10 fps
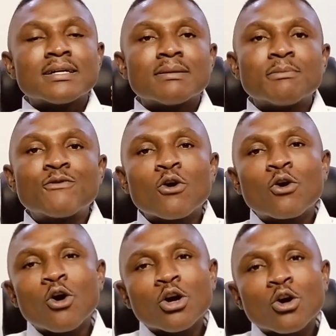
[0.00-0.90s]
before
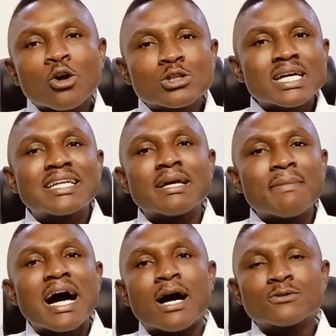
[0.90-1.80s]
God ushered them
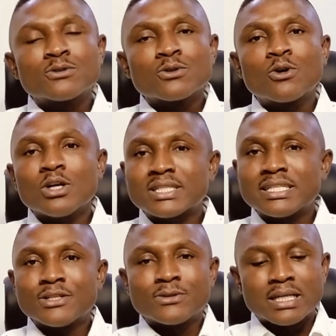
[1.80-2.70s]
out, God
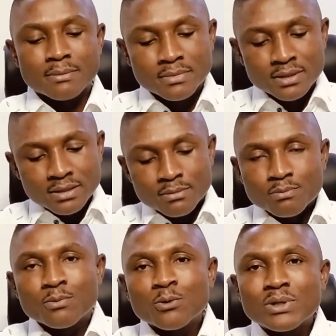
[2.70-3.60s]
told them,
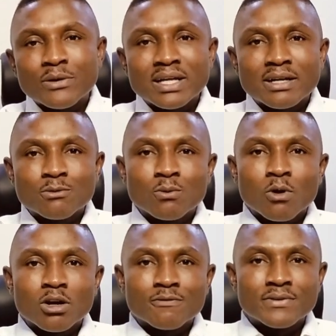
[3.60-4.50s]
pull down that
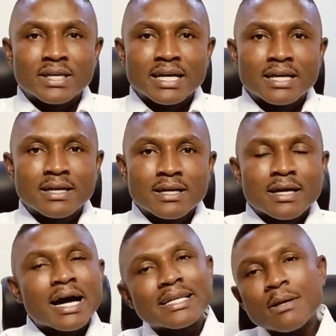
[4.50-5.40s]
wall of fear
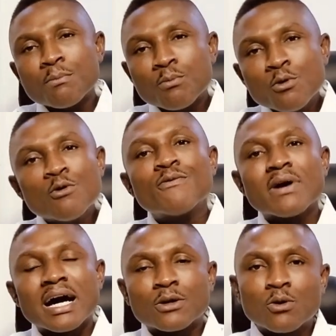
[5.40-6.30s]
and then move
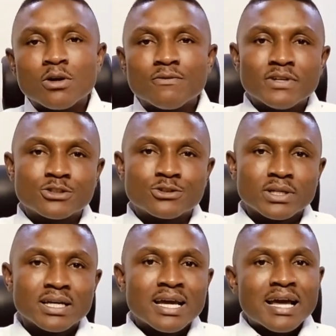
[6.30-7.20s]
and go in
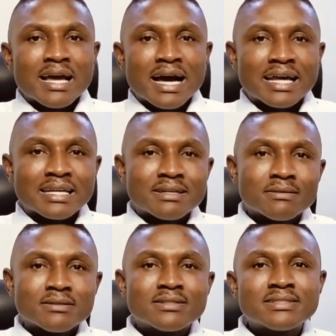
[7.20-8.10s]
victory and
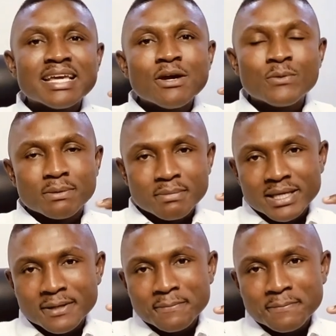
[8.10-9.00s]
stay with me.